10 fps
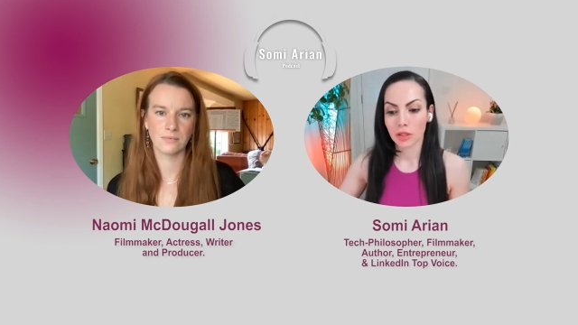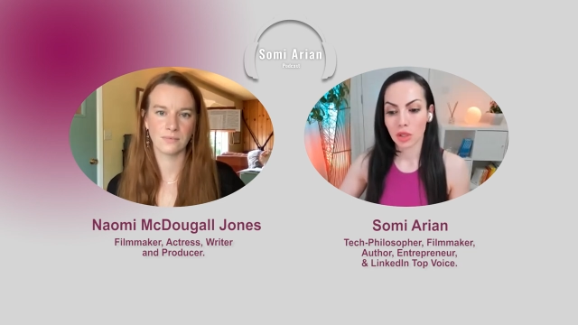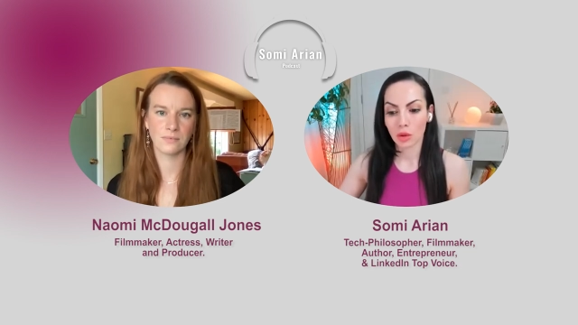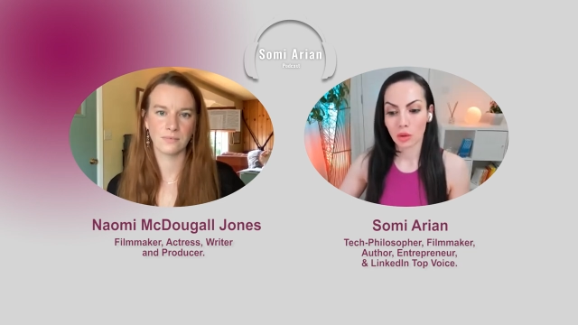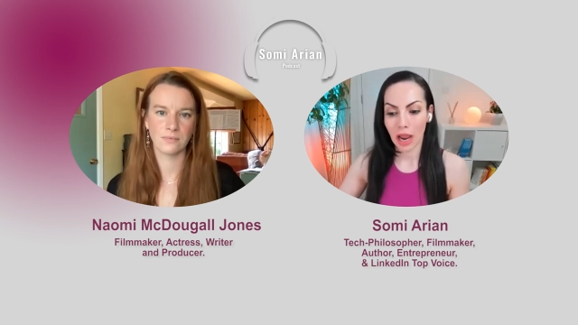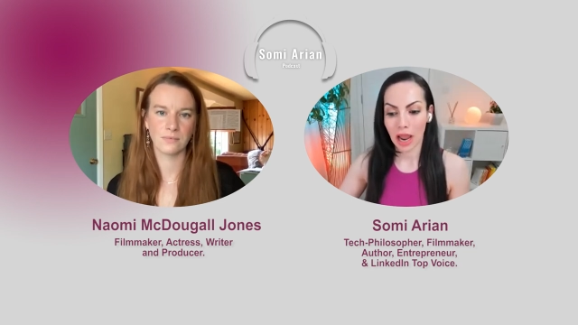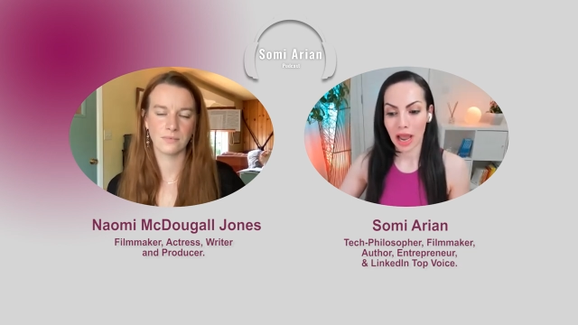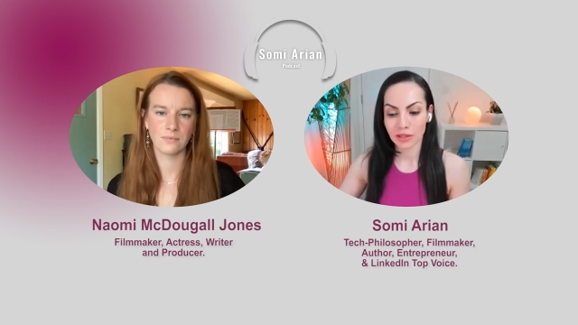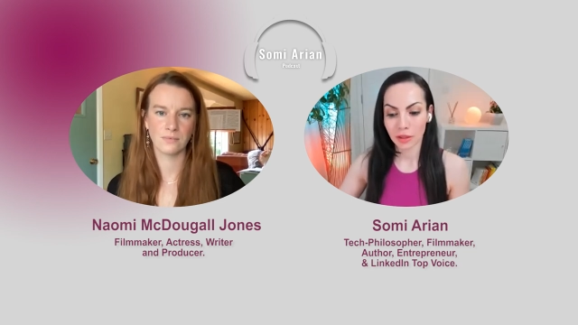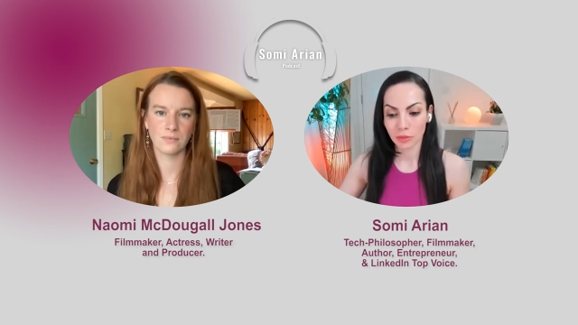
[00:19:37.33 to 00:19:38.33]
Speaker 1: So
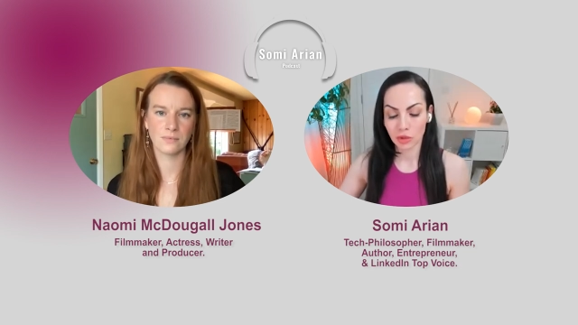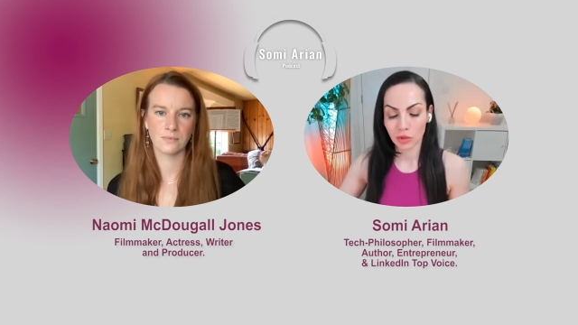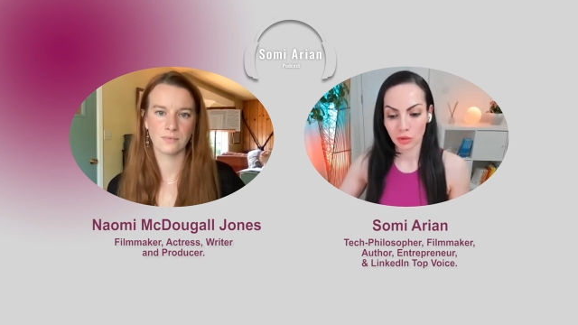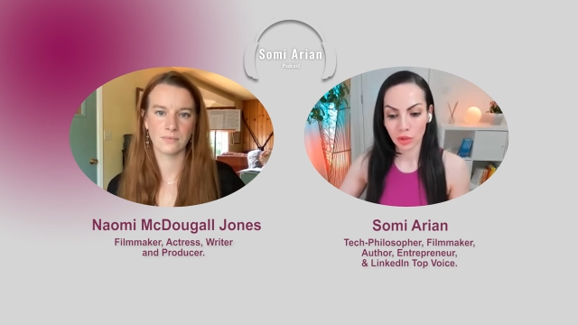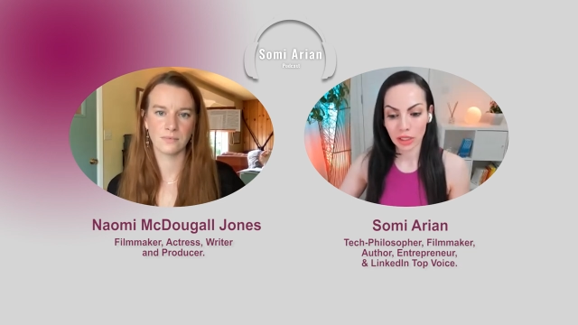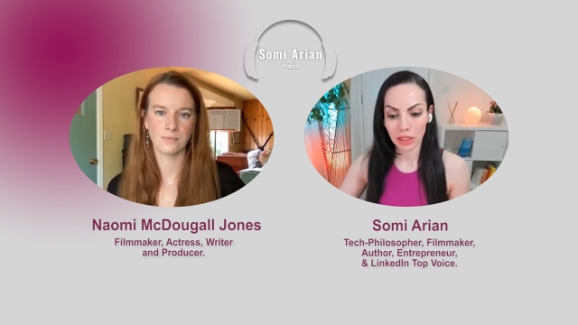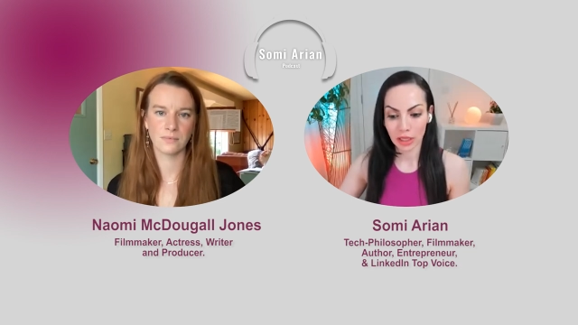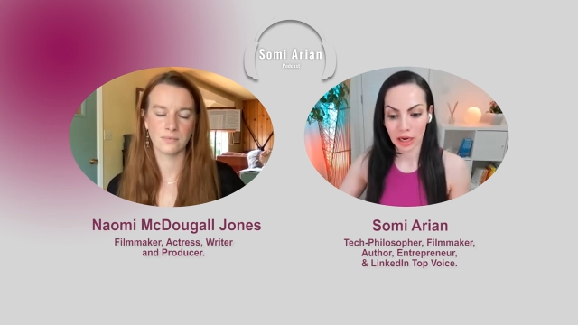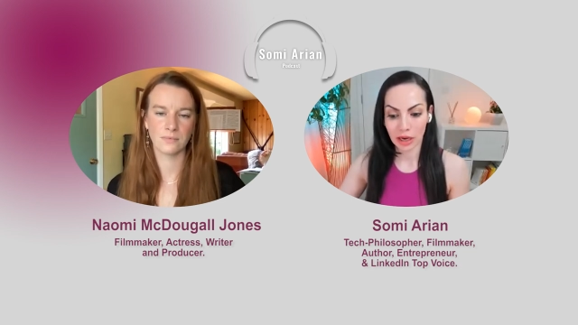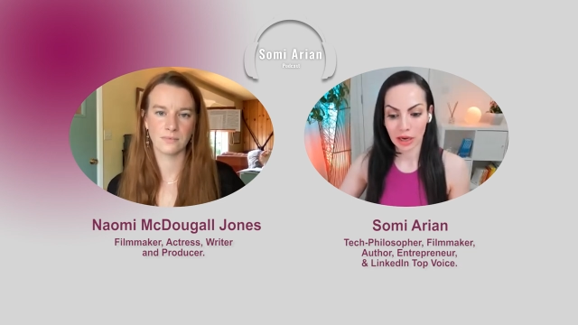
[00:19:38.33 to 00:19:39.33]
as I'm
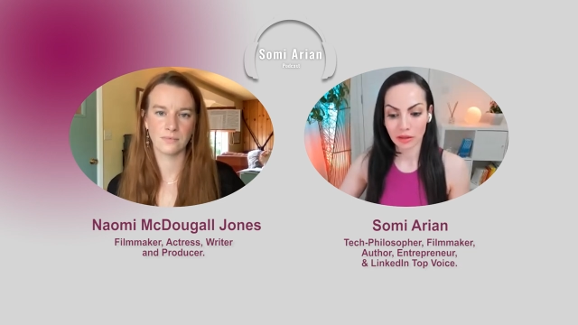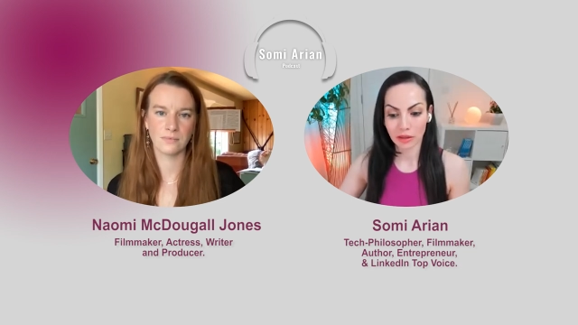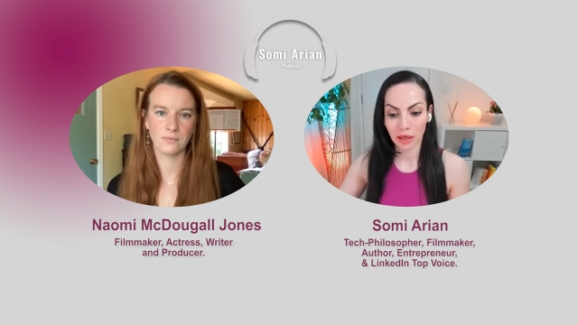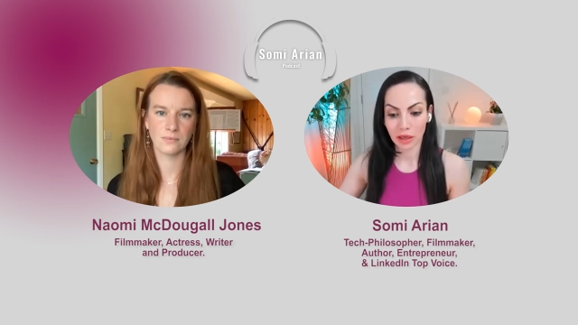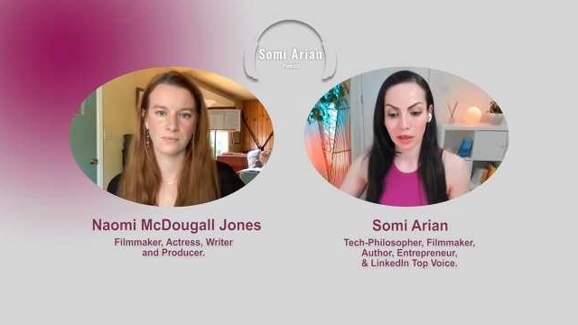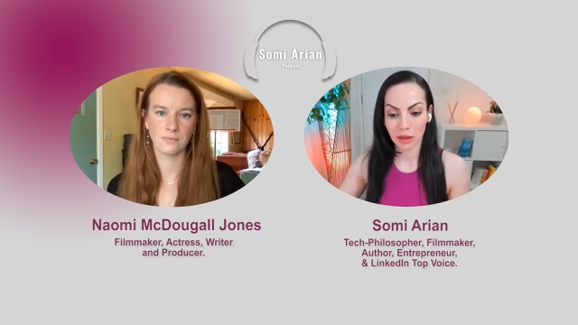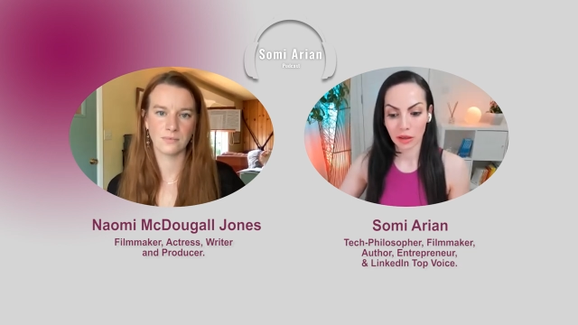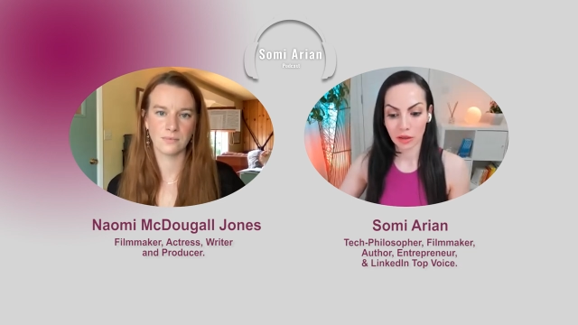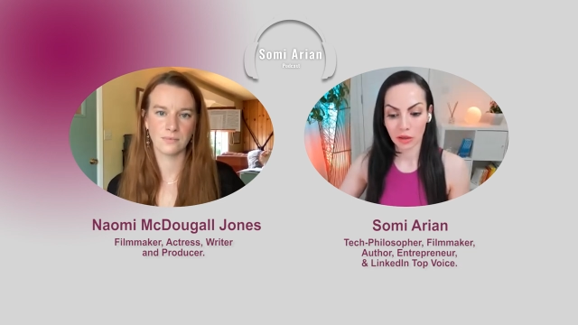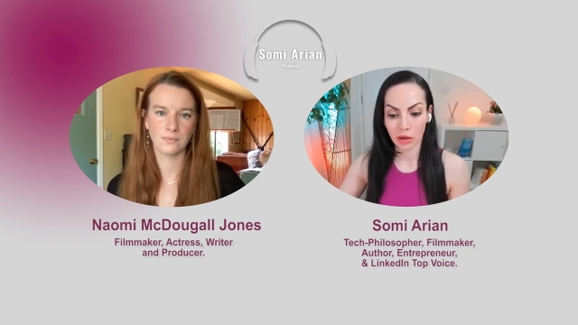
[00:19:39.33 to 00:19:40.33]
doing that,
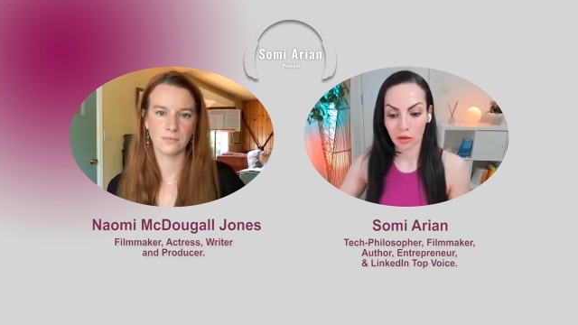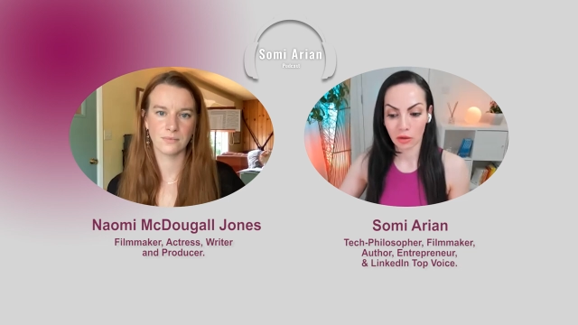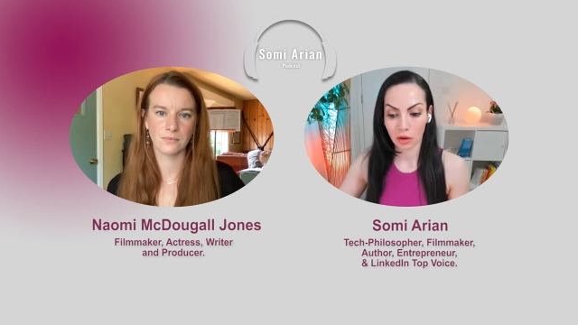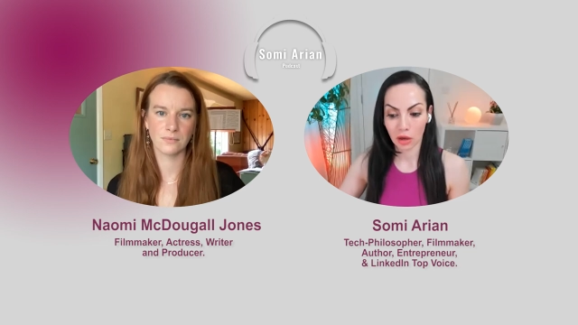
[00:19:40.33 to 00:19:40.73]
you know,